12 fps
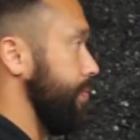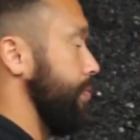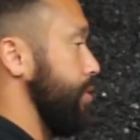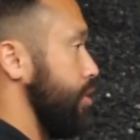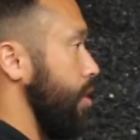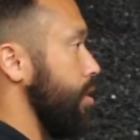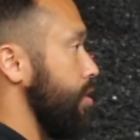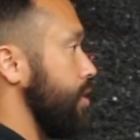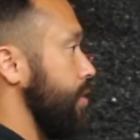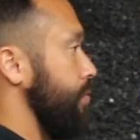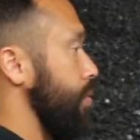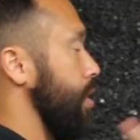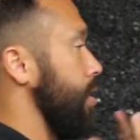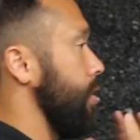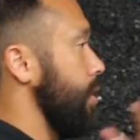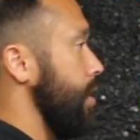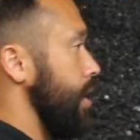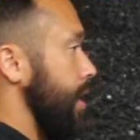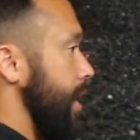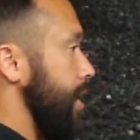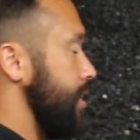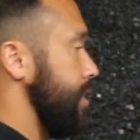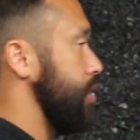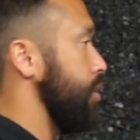for starters, if we're in a
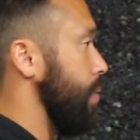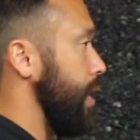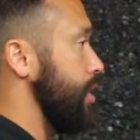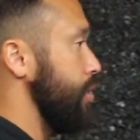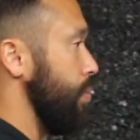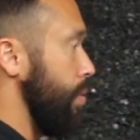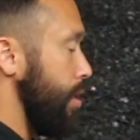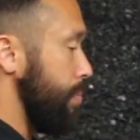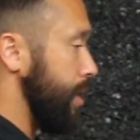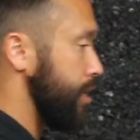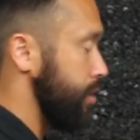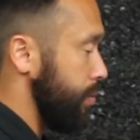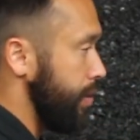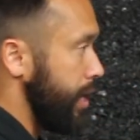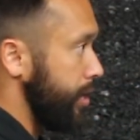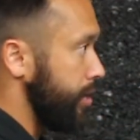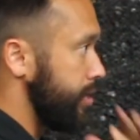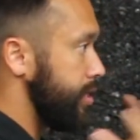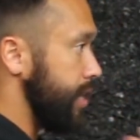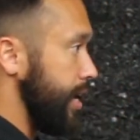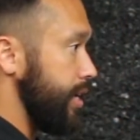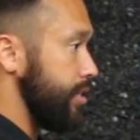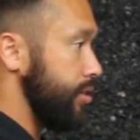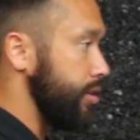situation, we want to make sure we've got a good
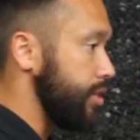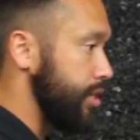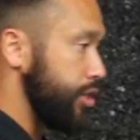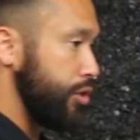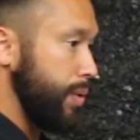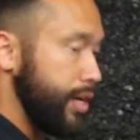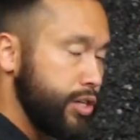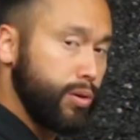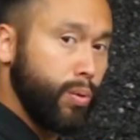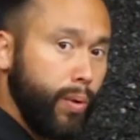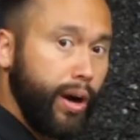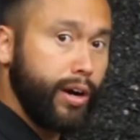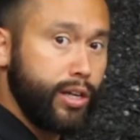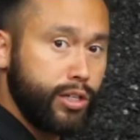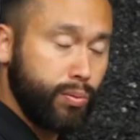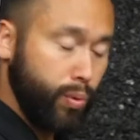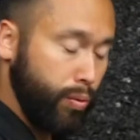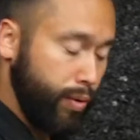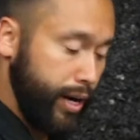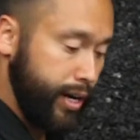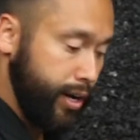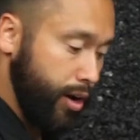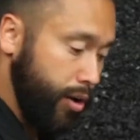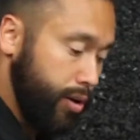stance, good situational awareness, and we're ready
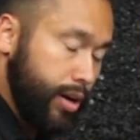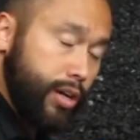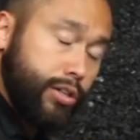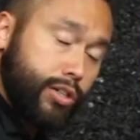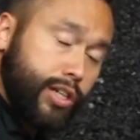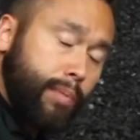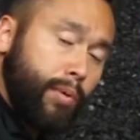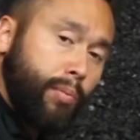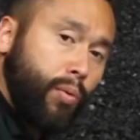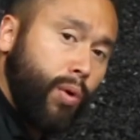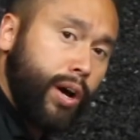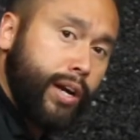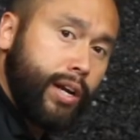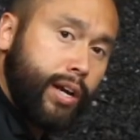to go. So step number 1